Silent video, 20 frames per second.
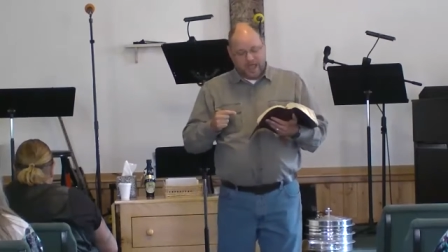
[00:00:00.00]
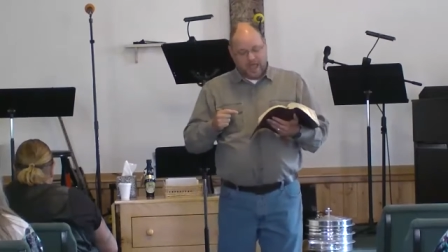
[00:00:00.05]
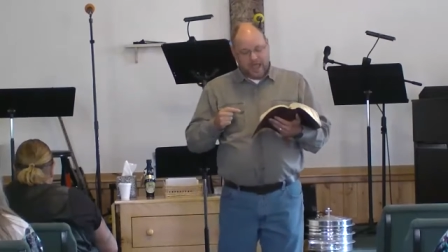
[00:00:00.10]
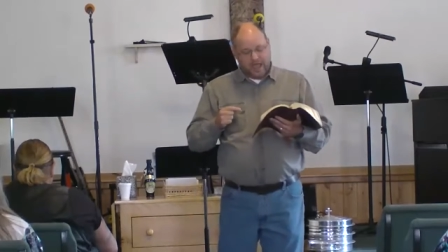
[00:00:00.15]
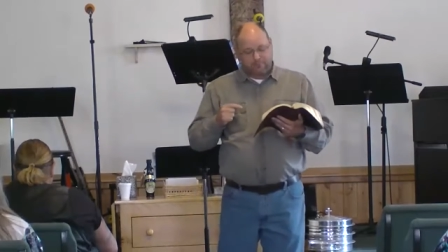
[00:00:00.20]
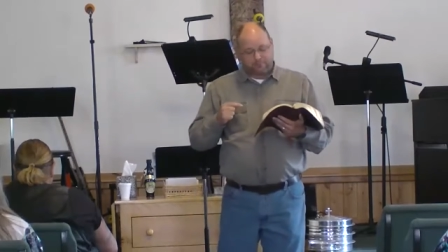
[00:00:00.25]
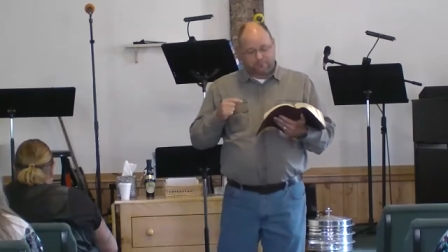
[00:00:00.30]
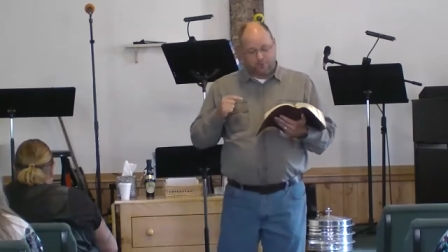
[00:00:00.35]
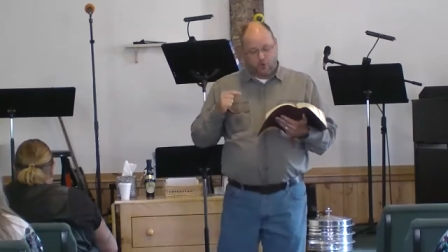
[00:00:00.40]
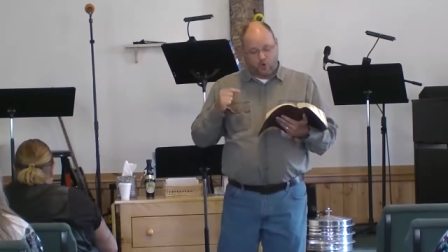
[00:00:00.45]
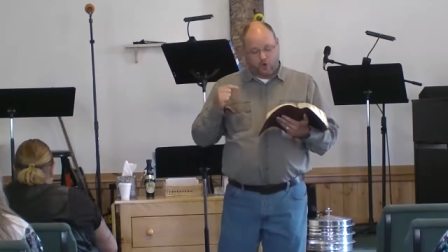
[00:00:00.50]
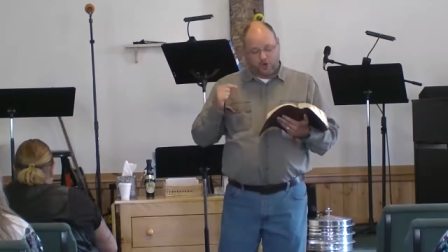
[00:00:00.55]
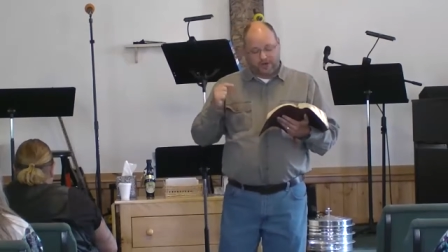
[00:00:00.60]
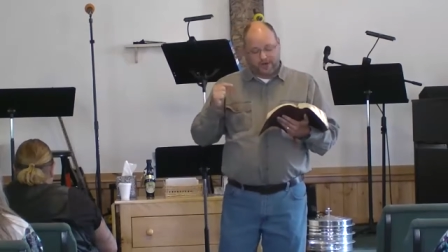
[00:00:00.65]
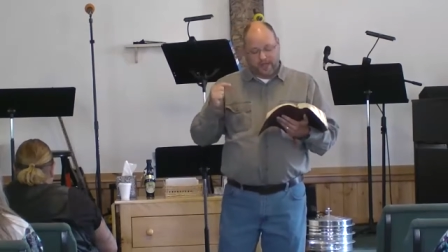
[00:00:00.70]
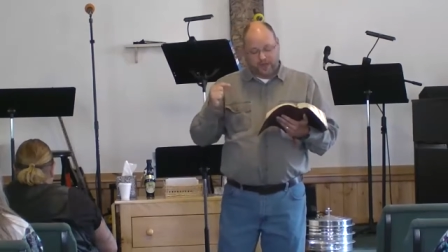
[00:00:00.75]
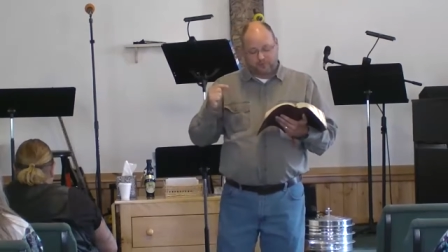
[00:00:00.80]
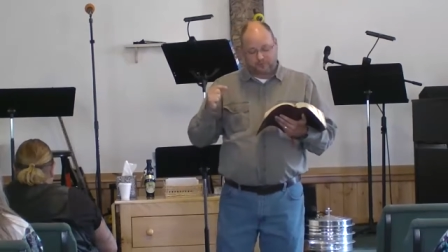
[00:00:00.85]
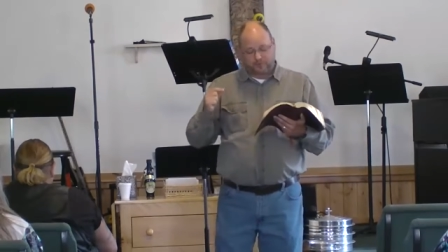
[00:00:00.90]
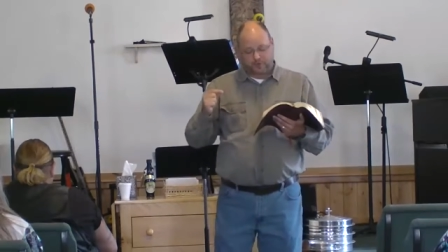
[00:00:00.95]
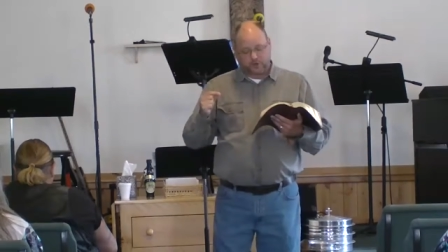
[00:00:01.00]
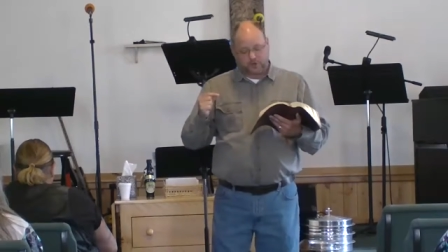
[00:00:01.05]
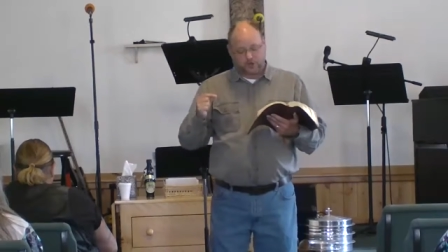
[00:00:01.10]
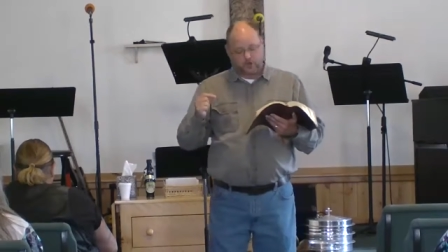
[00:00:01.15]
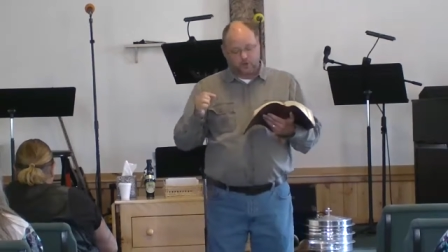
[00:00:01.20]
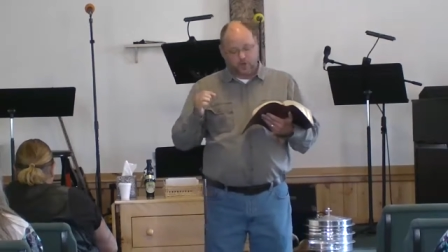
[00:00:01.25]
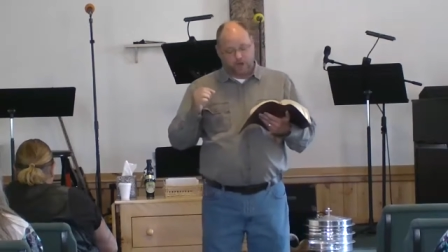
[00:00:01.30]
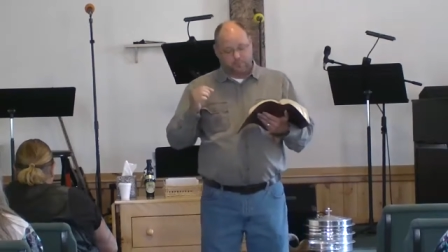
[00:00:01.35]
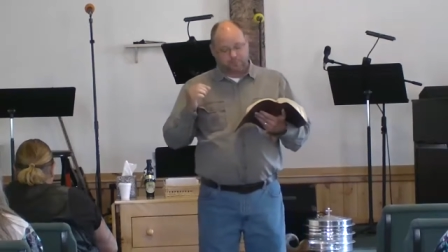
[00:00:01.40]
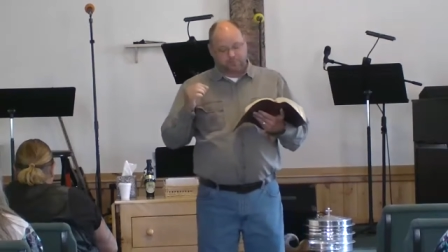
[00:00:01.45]
and pour down for
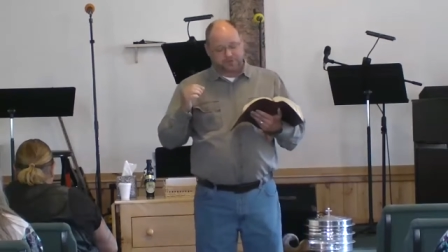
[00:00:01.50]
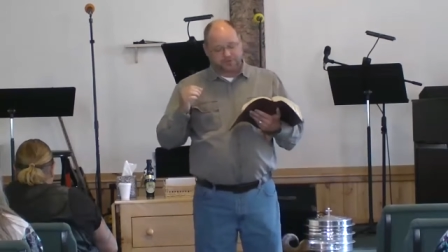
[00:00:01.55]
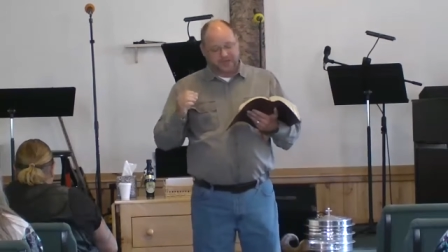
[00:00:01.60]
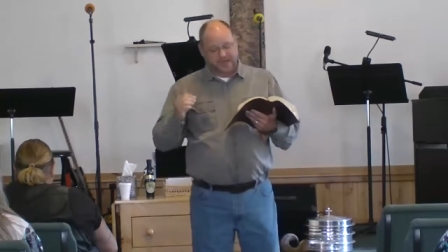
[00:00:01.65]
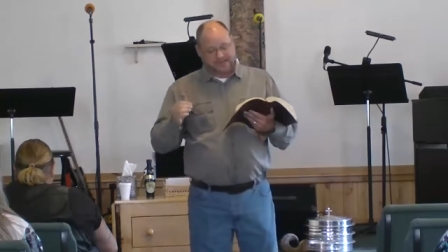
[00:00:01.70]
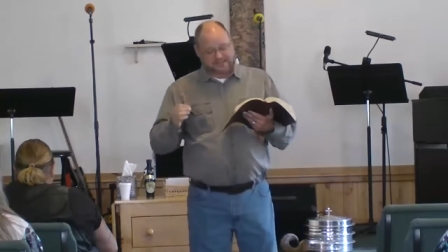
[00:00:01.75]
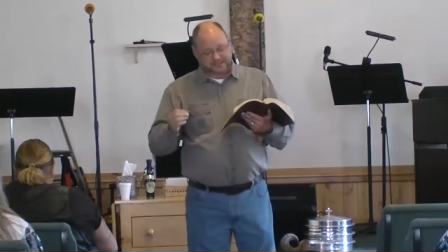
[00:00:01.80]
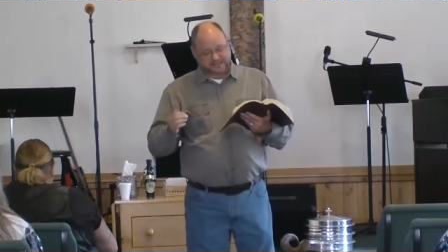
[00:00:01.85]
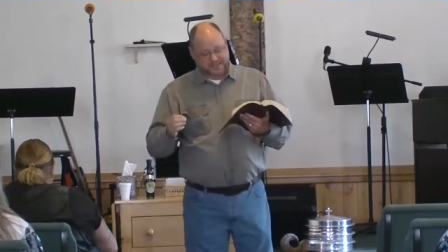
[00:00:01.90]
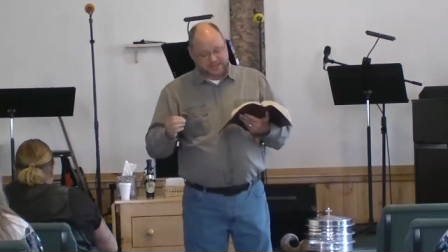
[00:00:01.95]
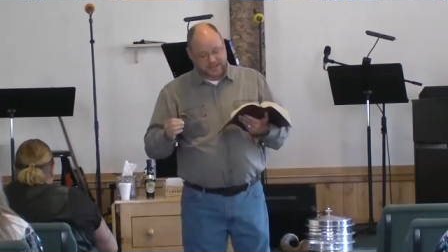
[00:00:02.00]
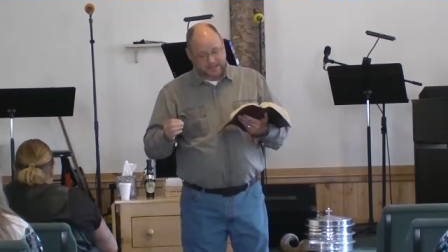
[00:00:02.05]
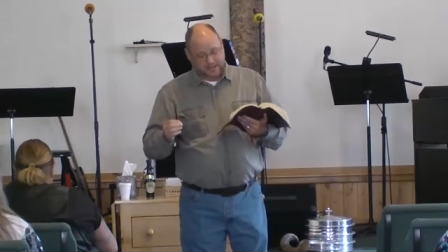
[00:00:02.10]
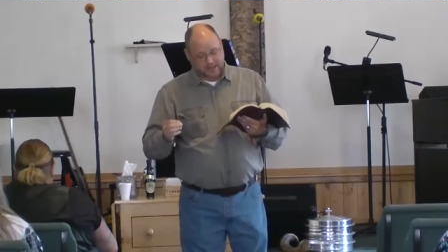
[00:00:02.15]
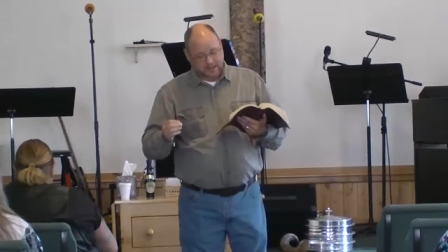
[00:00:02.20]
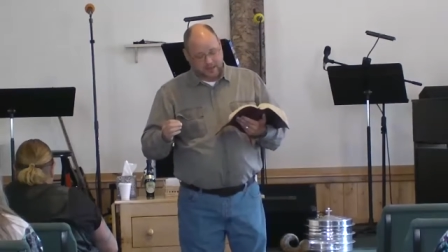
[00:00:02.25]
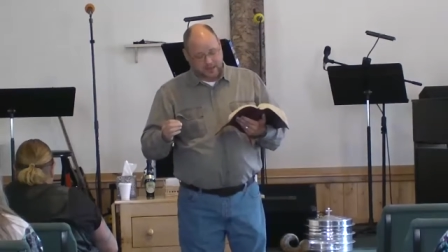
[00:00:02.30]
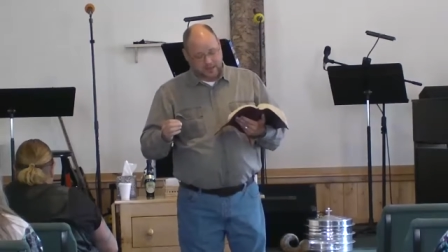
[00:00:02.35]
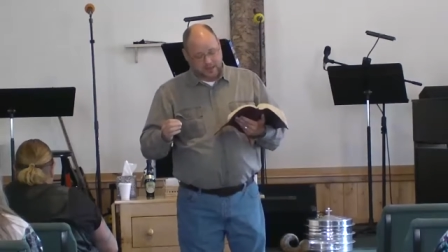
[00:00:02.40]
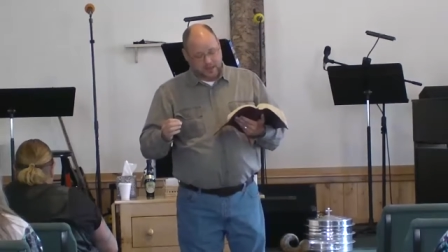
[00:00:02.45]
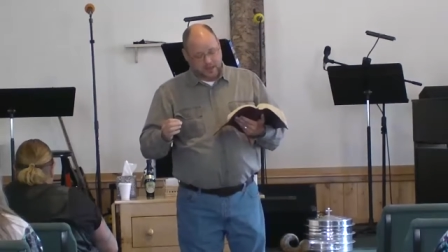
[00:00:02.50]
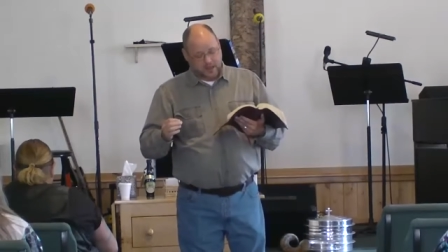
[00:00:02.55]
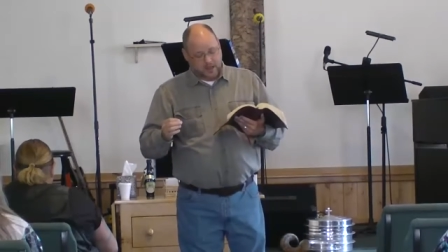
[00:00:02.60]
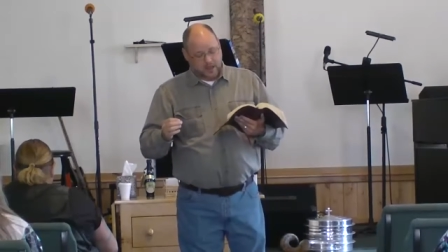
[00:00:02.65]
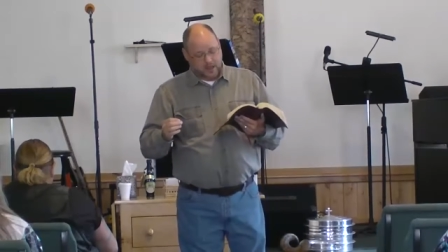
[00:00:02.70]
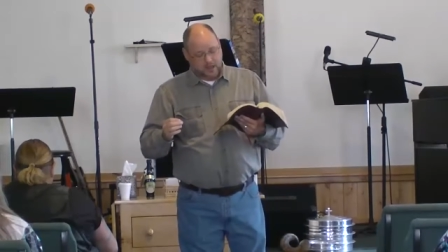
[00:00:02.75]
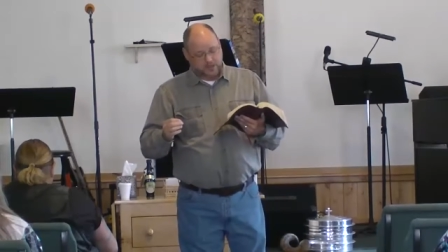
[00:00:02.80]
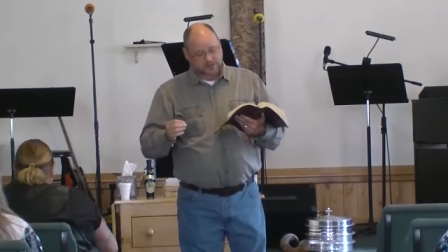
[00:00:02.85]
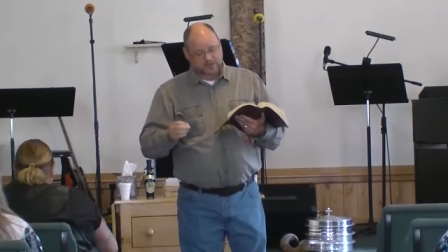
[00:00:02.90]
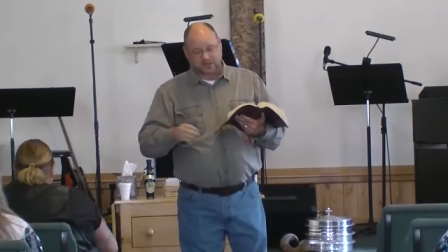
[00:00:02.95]
you a blessing
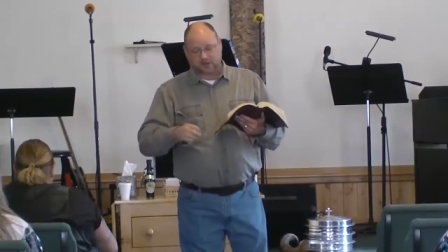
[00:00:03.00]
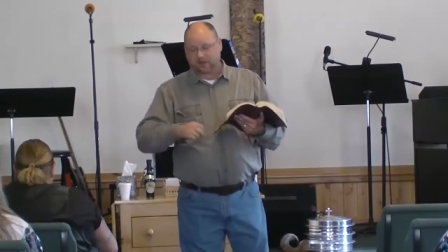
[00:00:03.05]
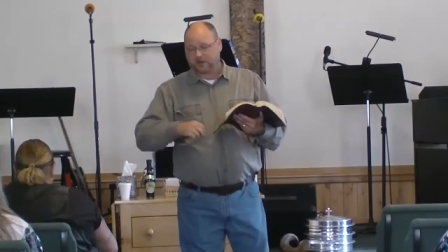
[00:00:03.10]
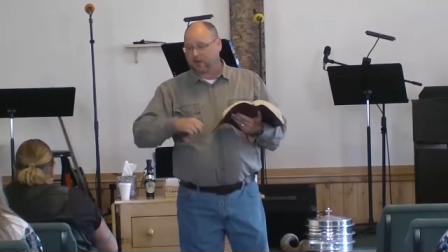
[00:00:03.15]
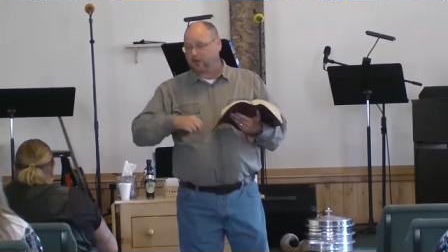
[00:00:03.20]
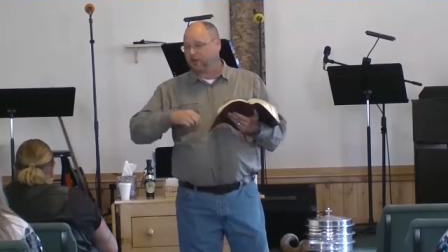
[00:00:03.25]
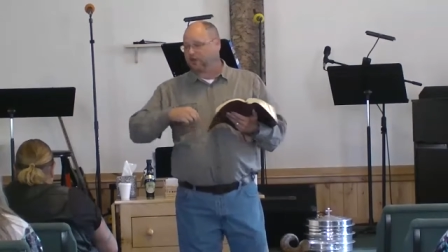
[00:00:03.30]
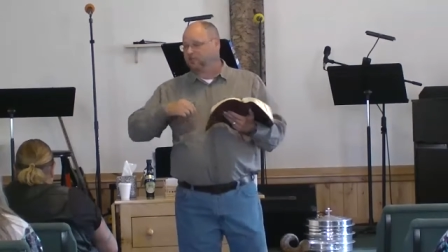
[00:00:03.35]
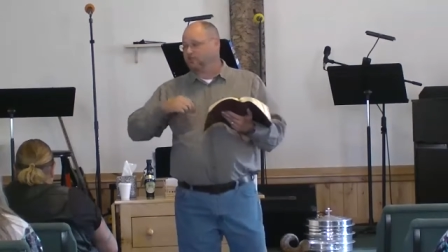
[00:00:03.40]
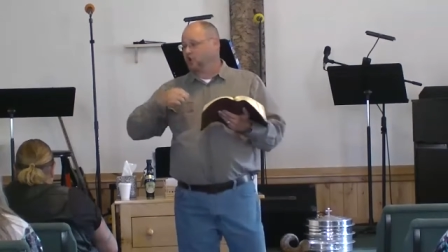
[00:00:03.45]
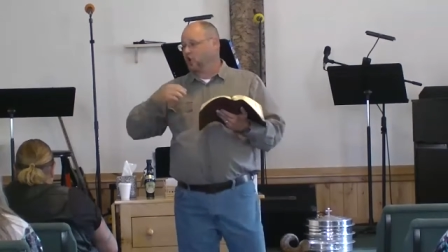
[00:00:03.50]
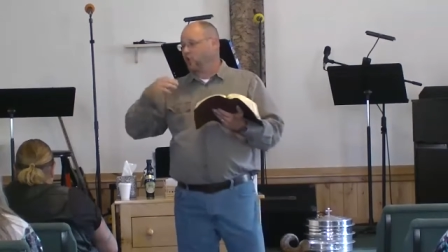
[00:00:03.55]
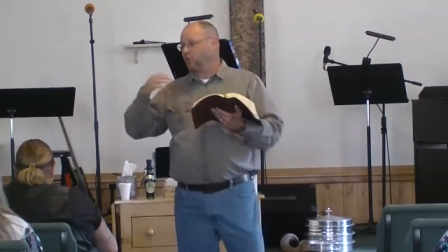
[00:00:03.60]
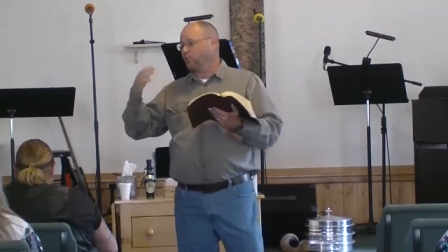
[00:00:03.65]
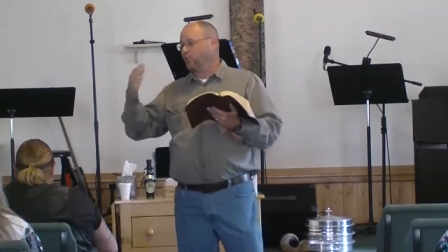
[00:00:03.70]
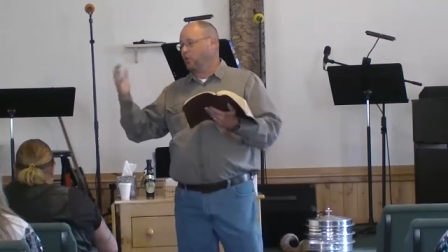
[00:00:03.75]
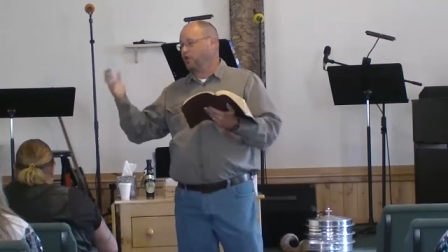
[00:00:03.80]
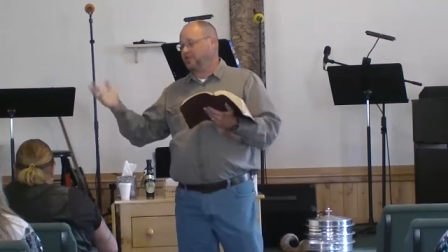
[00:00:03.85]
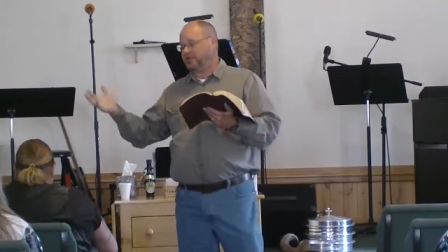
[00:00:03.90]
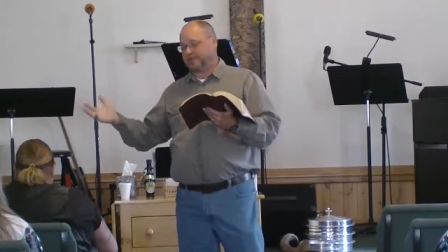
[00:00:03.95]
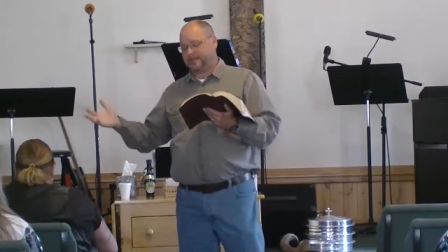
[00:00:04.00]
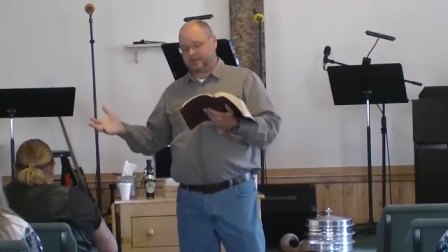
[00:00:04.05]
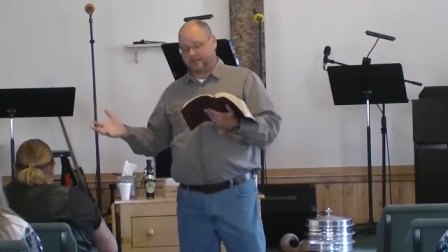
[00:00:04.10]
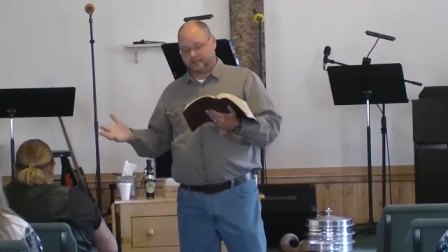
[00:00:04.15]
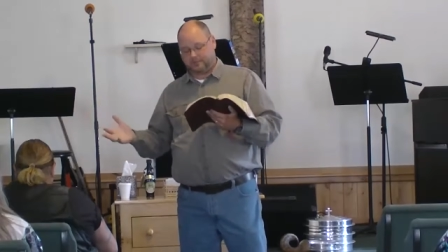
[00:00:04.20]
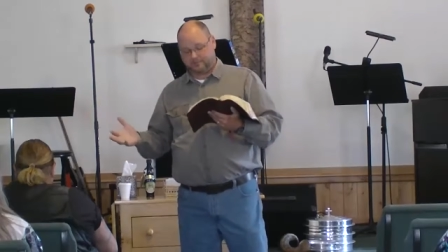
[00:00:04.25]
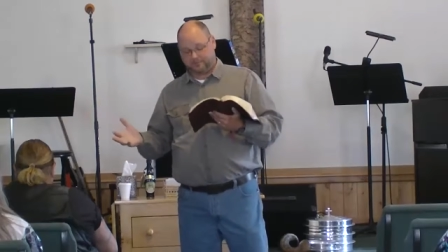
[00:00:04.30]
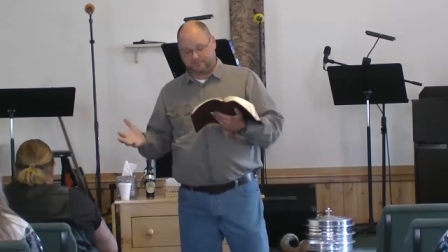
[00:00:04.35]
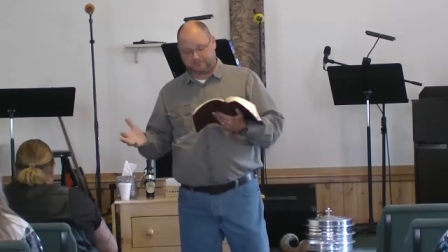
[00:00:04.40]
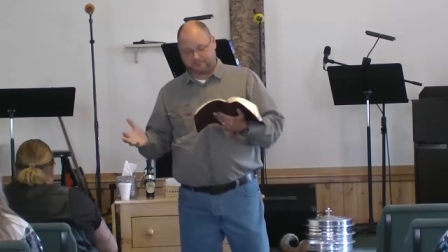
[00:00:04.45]
until there is no more need.